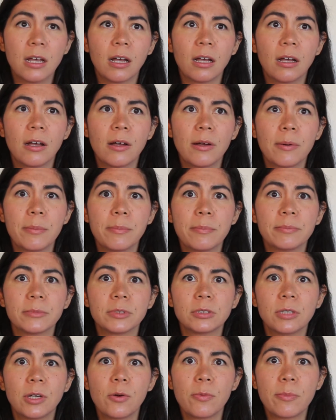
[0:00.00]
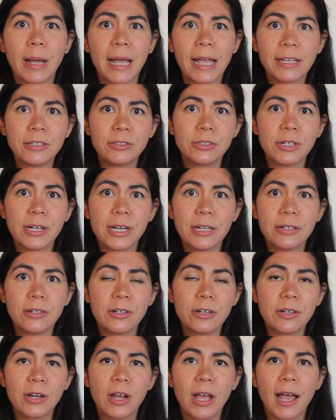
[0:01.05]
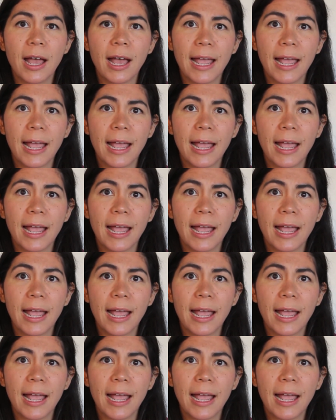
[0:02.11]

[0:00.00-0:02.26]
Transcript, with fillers: Um, so my trainer,